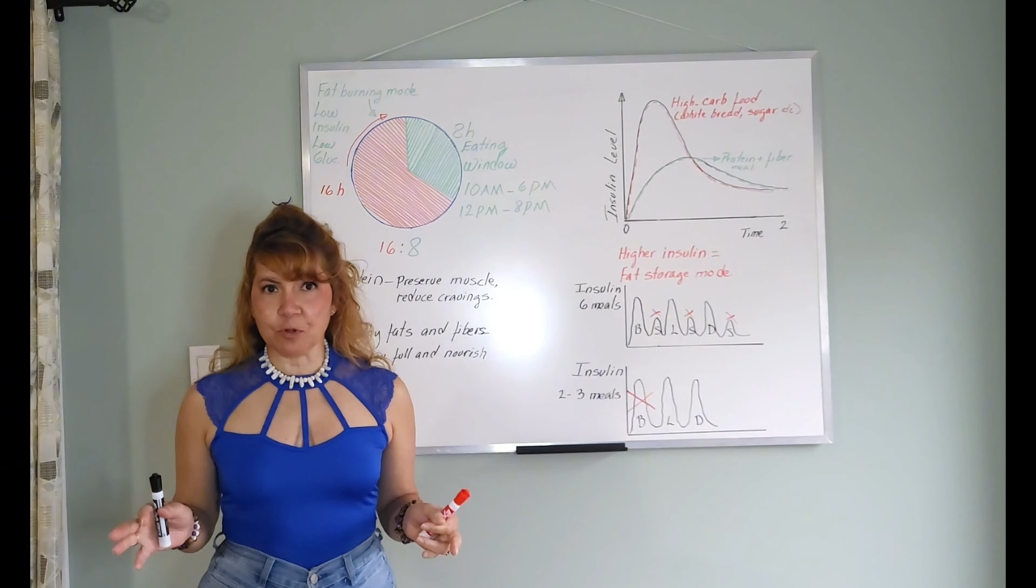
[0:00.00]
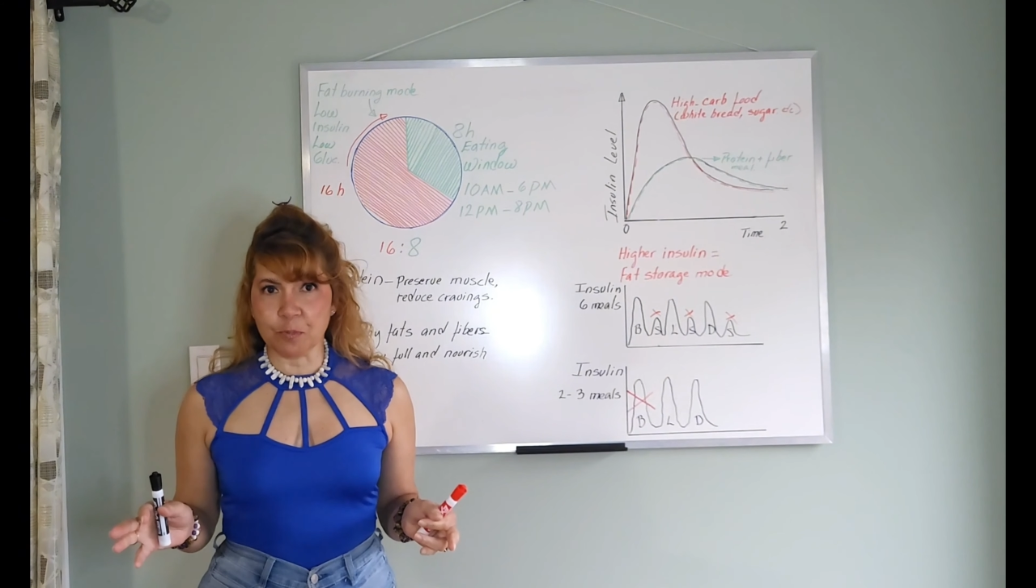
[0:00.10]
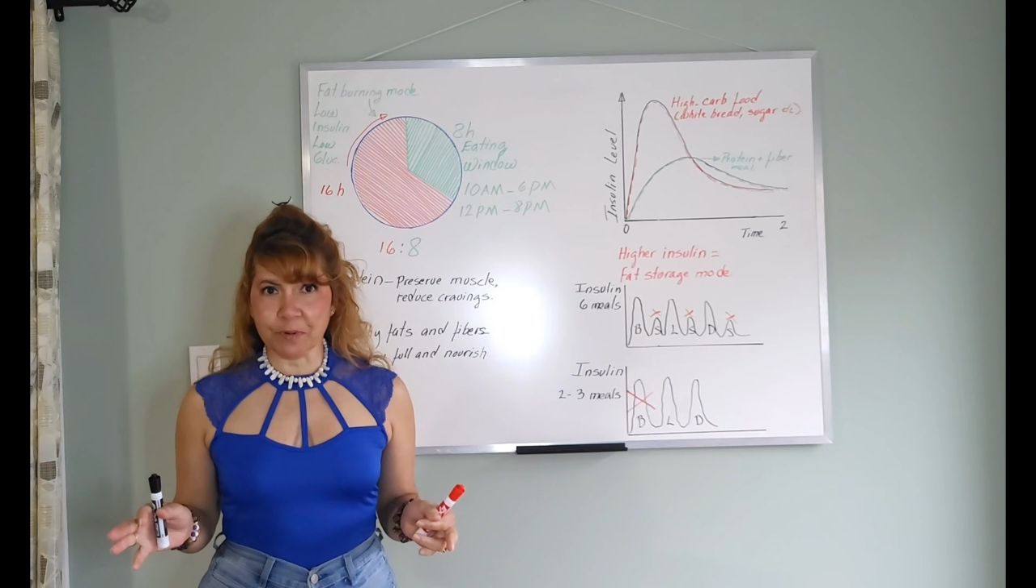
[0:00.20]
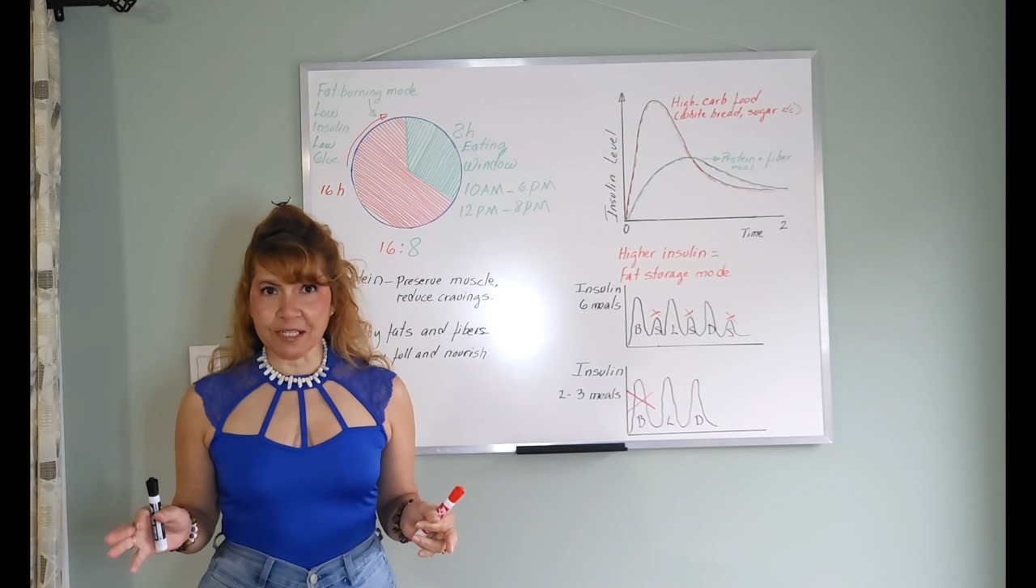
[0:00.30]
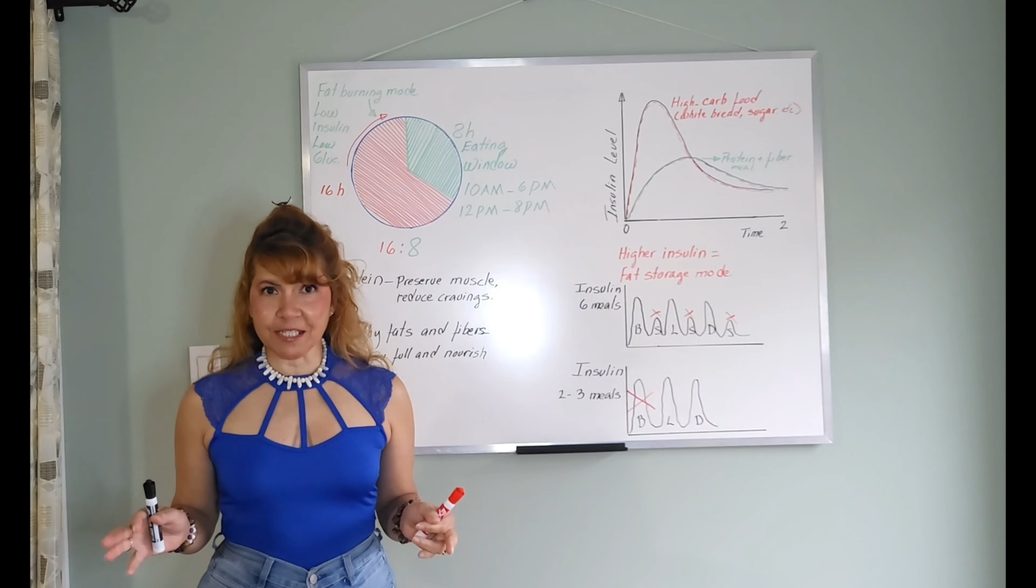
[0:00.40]

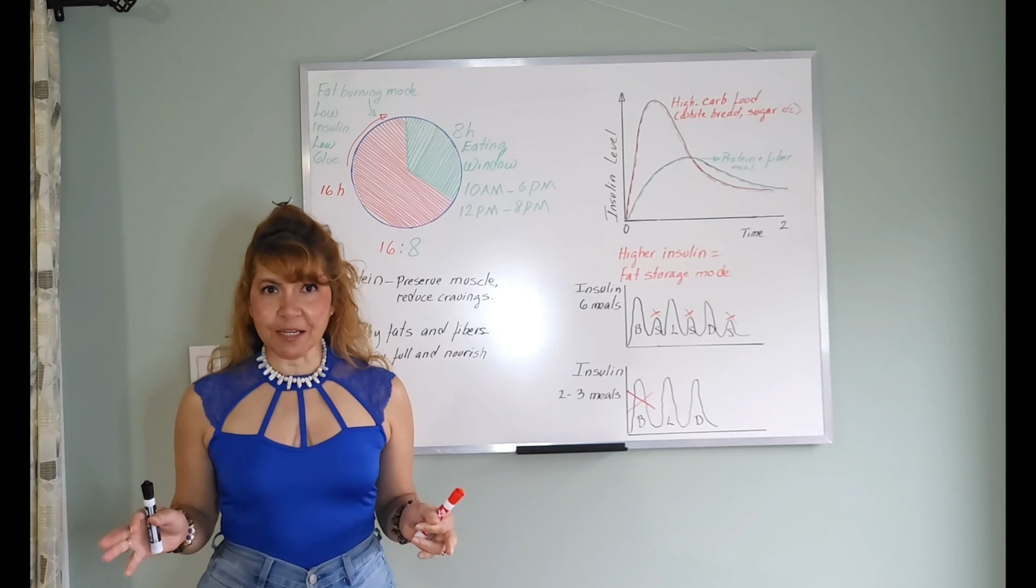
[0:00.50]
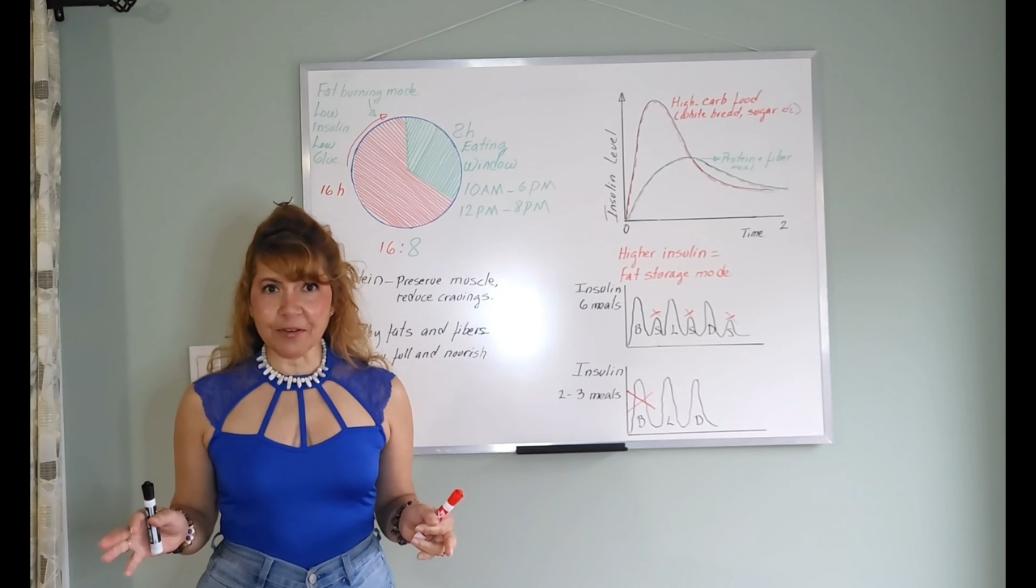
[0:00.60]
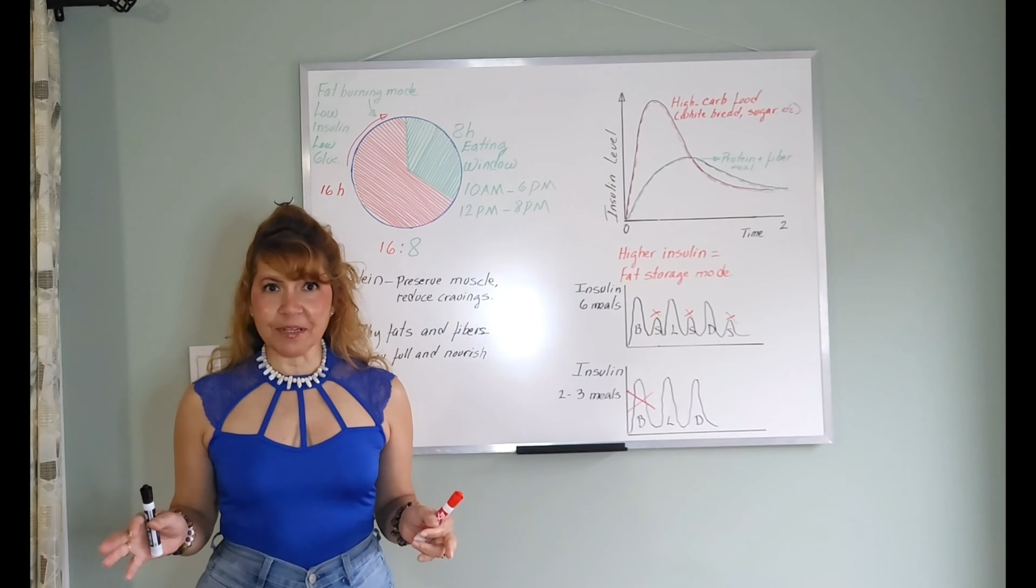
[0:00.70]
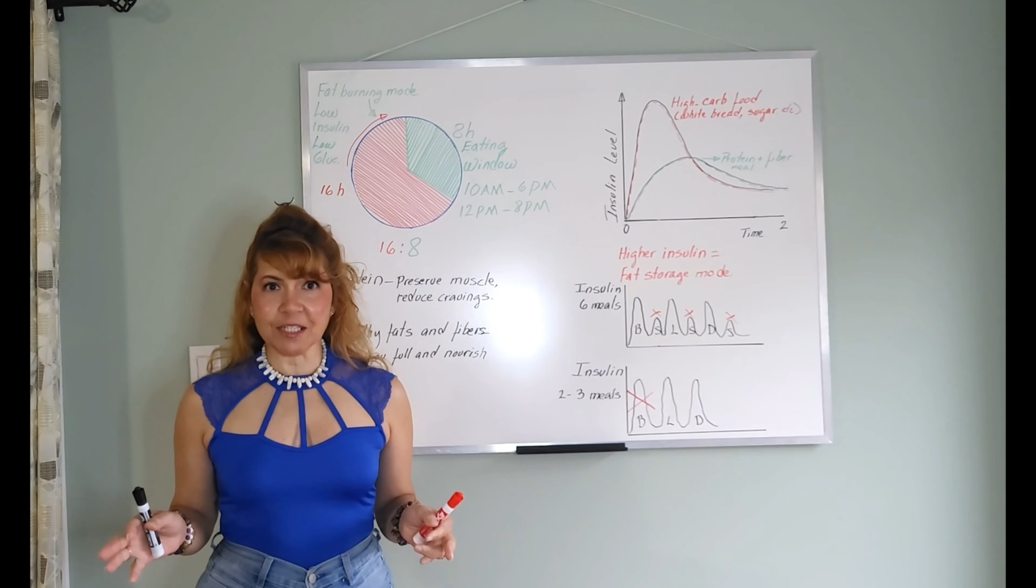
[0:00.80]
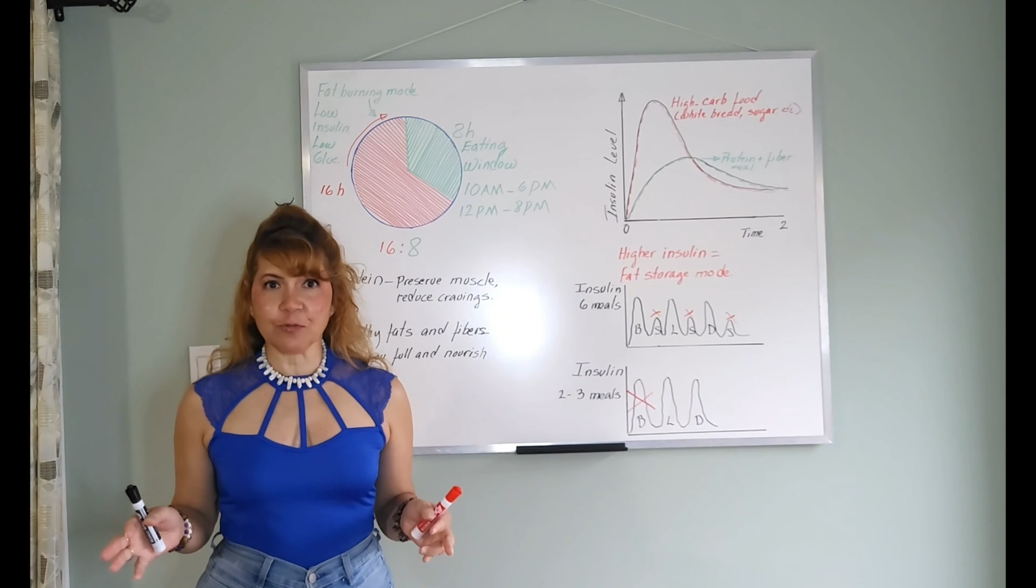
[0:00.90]
Blueprint
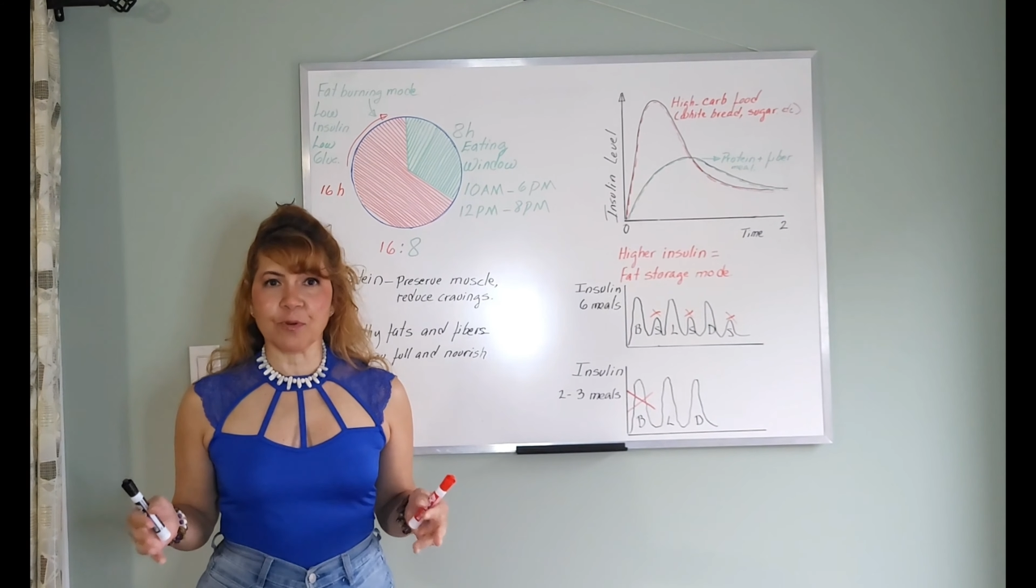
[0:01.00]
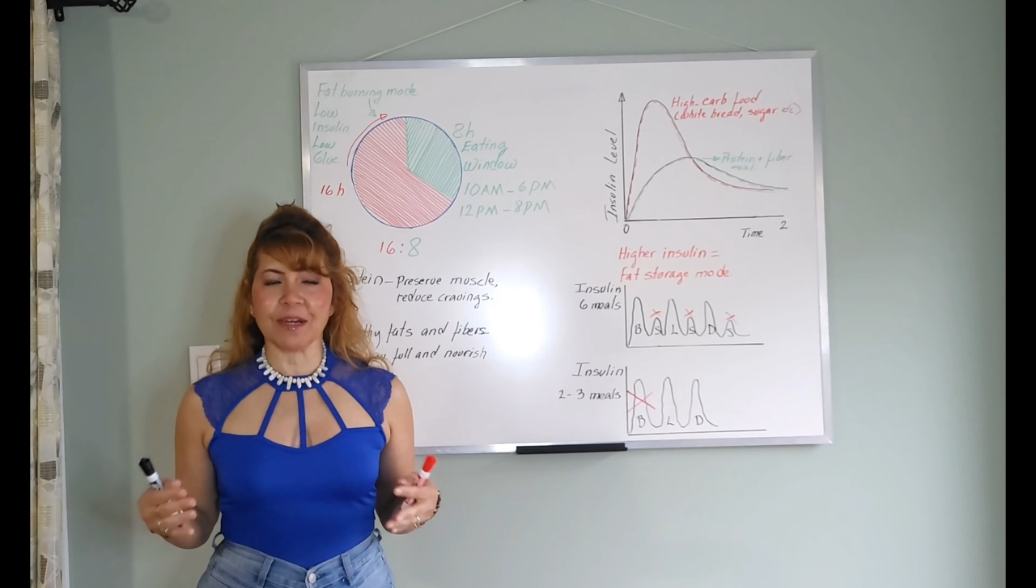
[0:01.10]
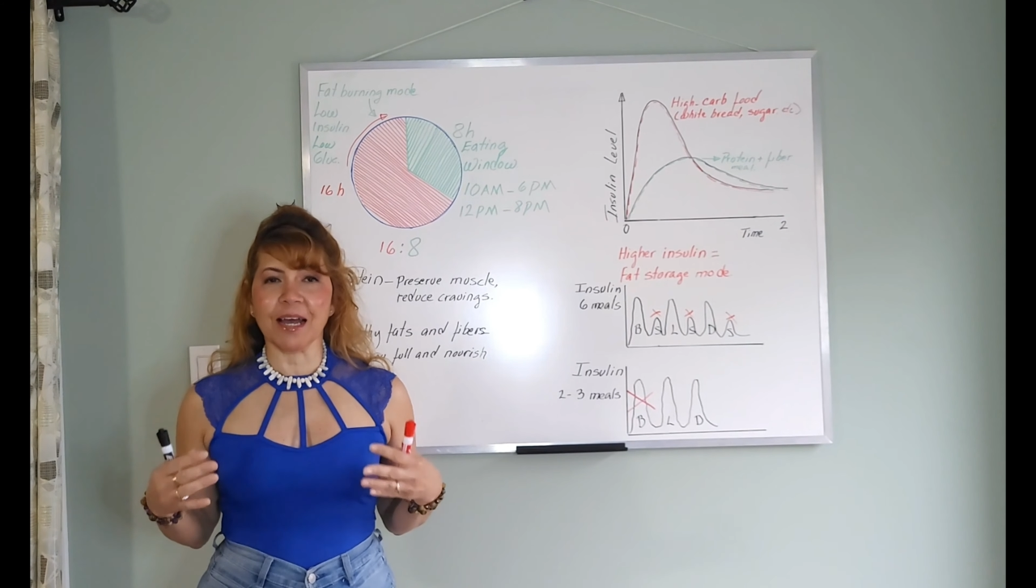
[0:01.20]
series where